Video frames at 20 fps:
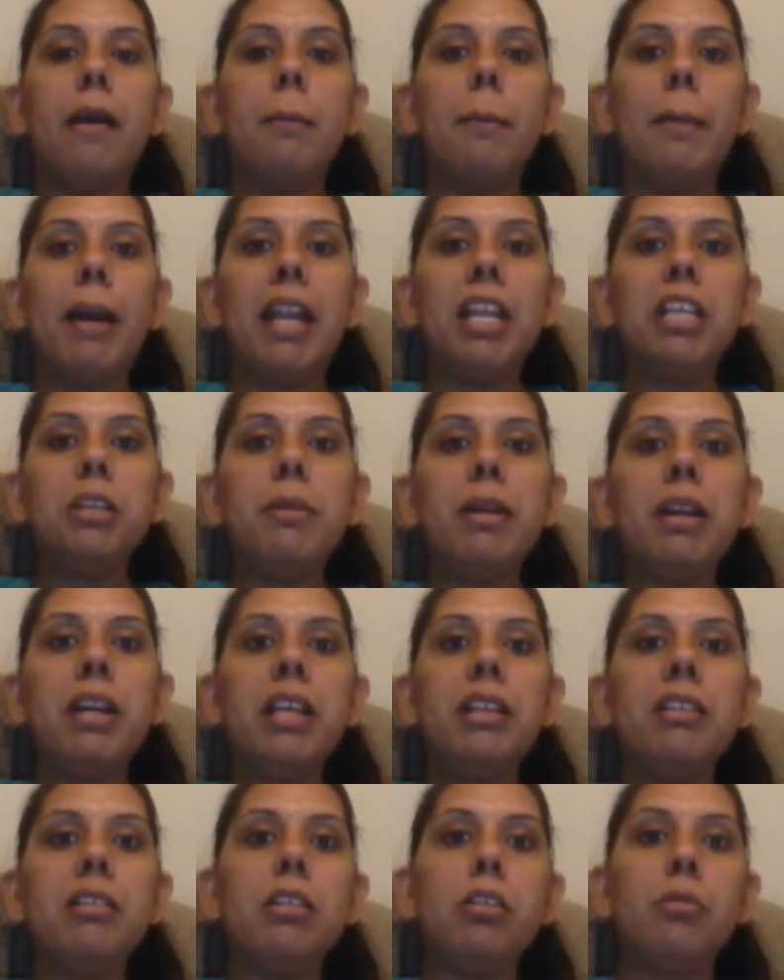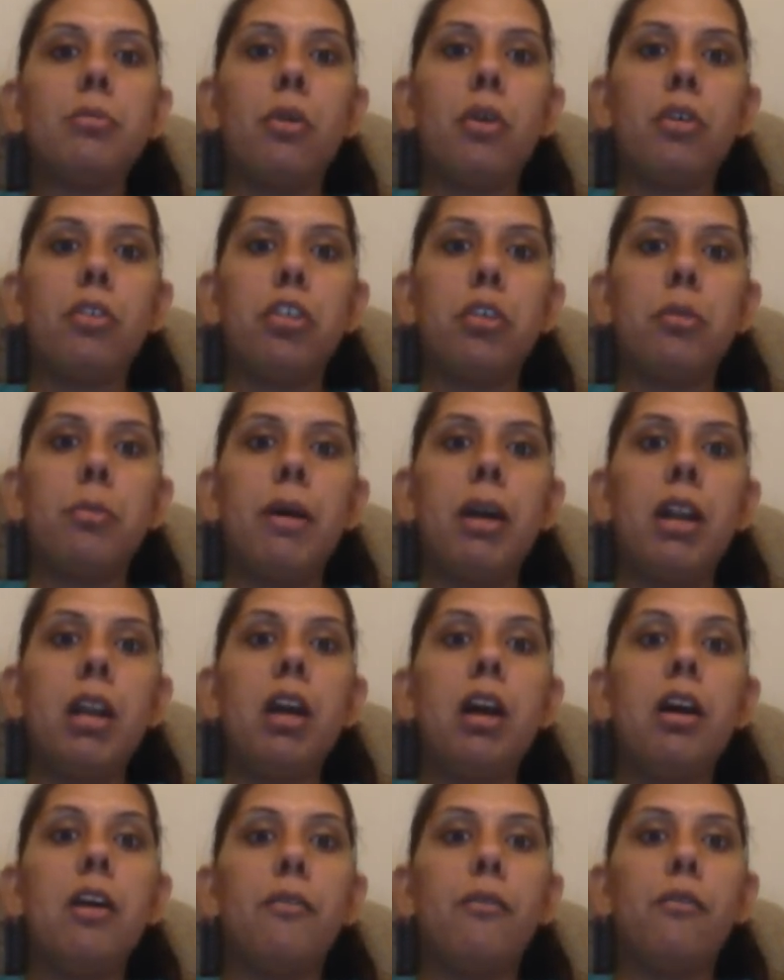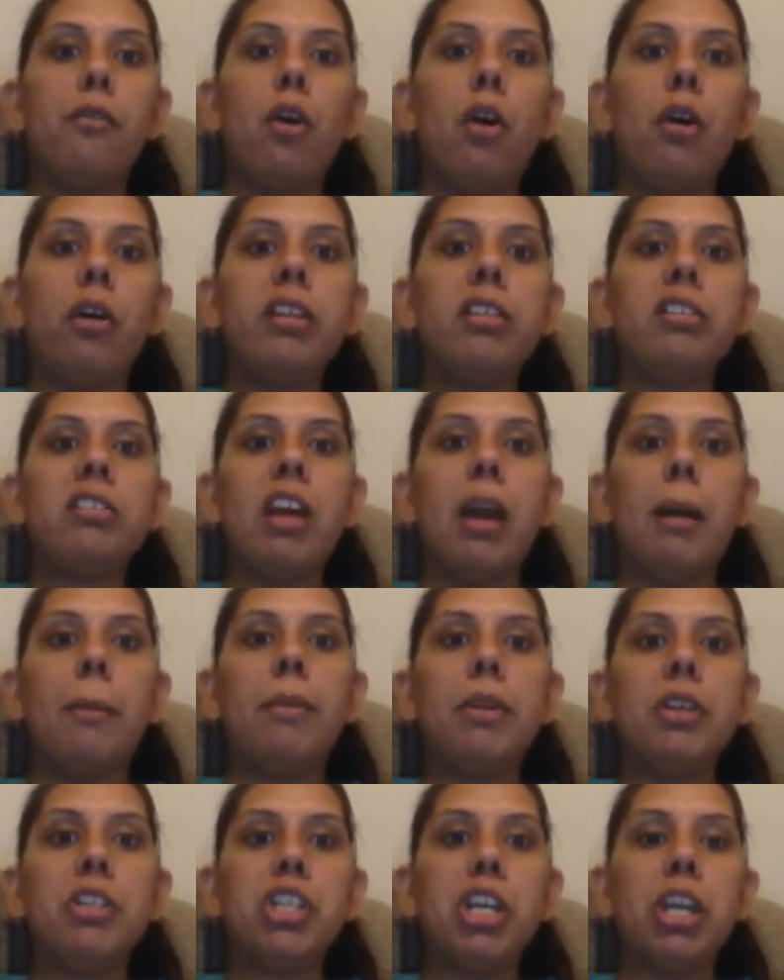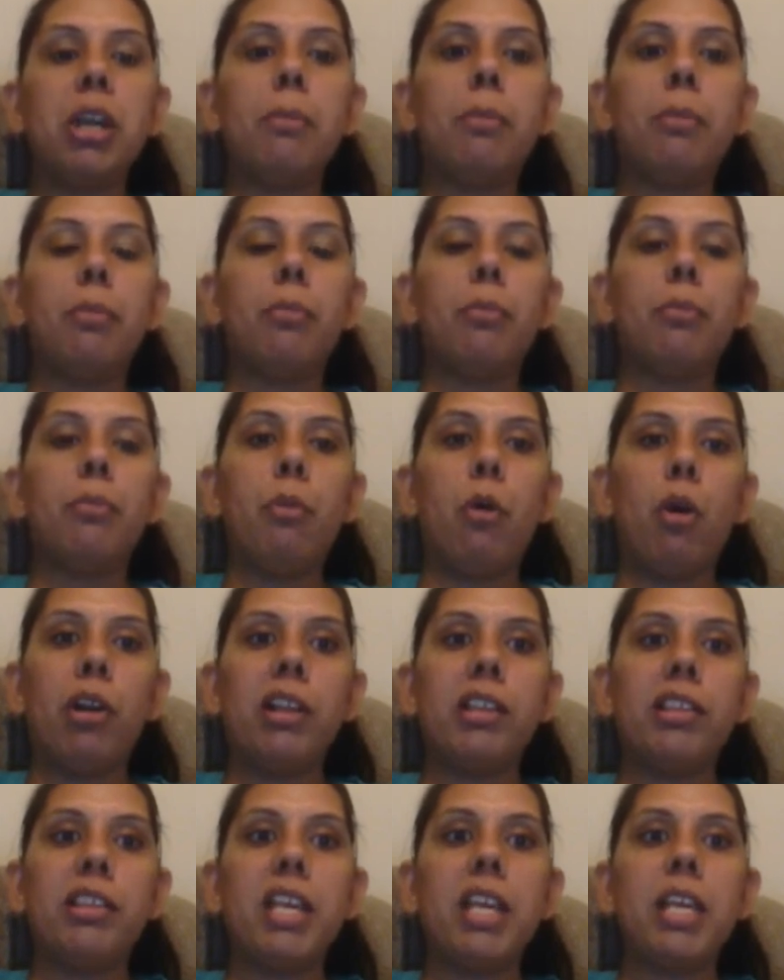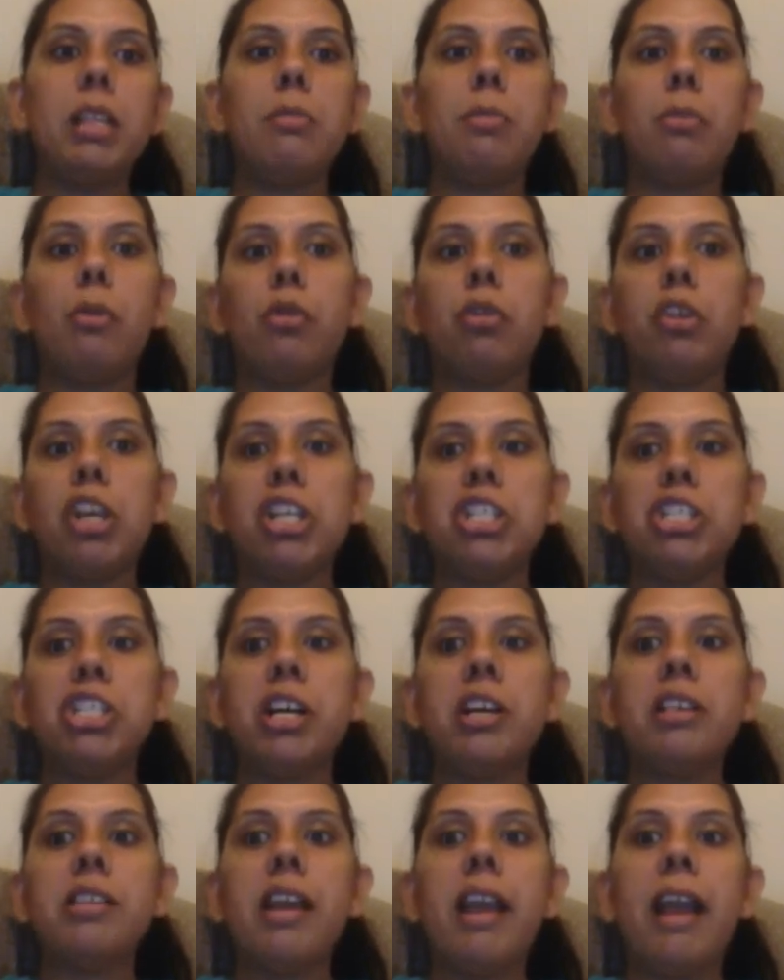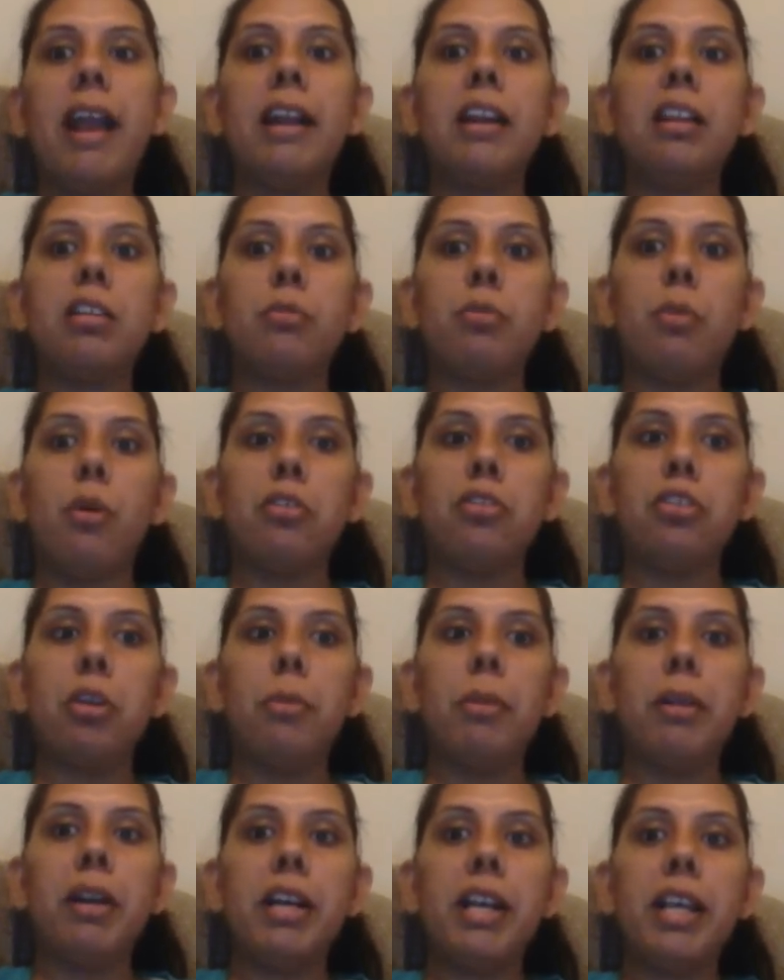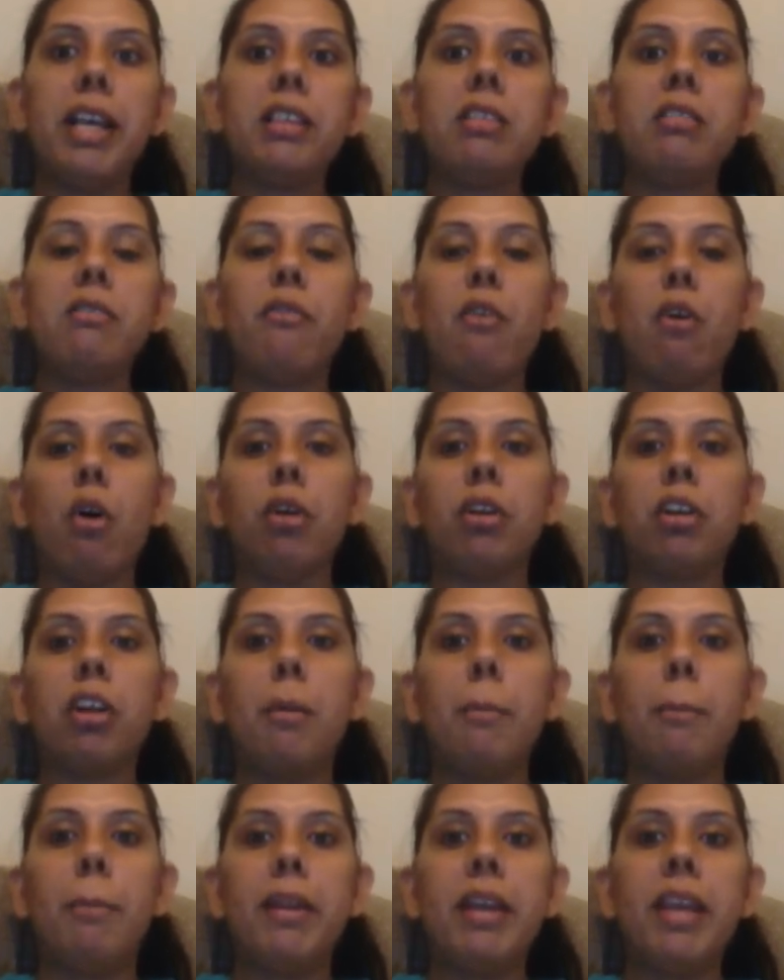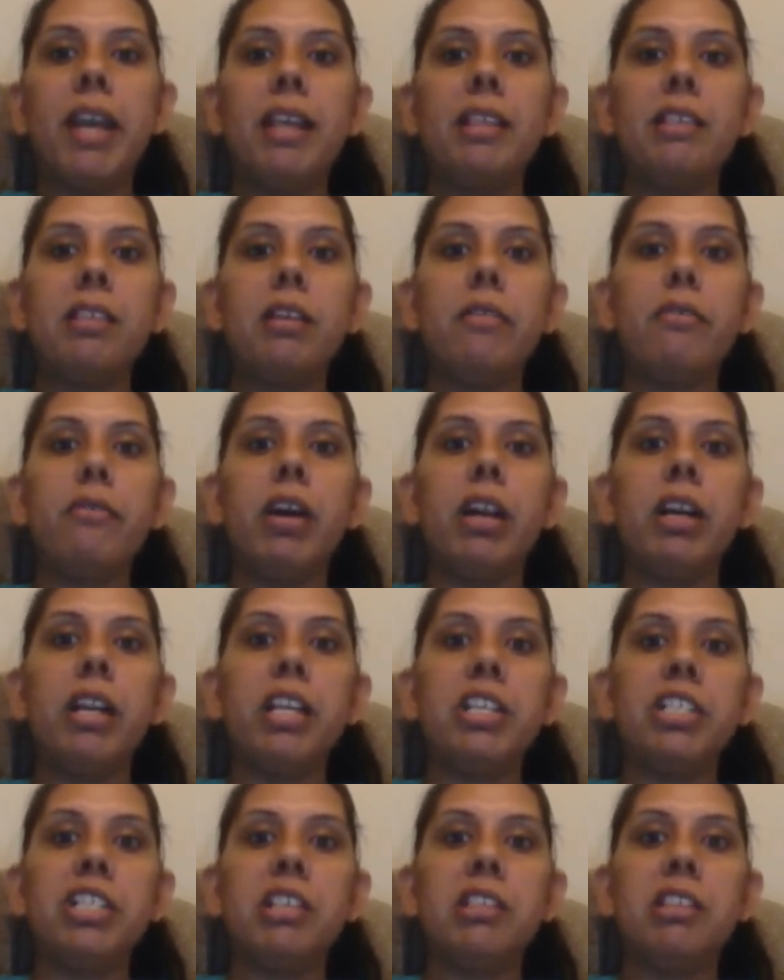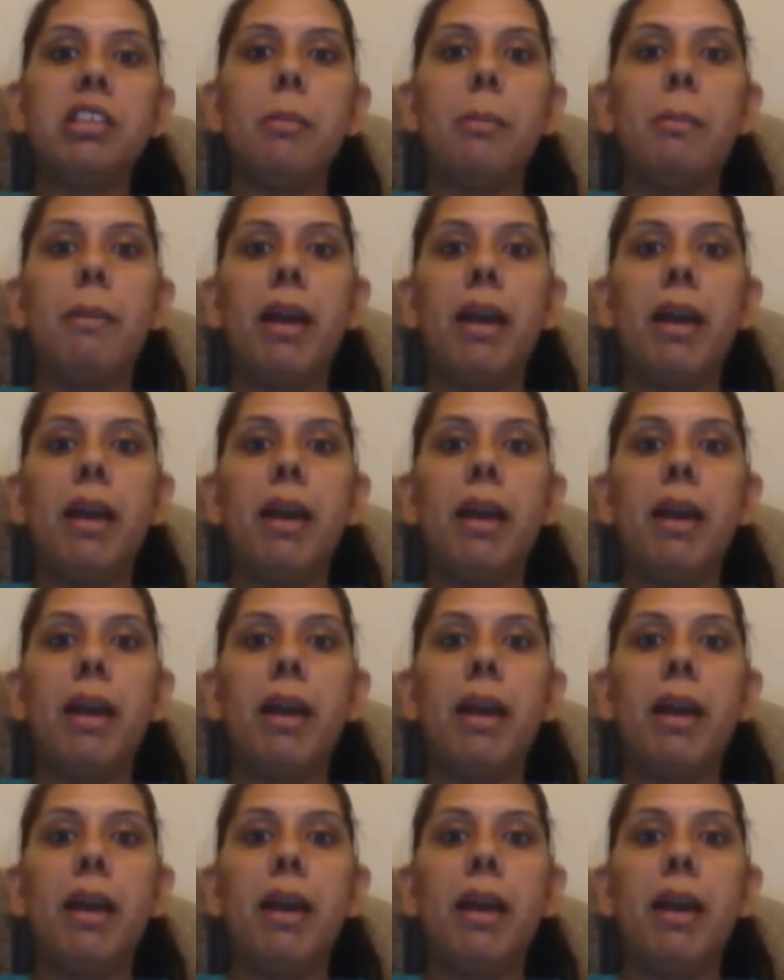Management is responsible for establishing policies, procedures, and responsibilities for comprehensive contingency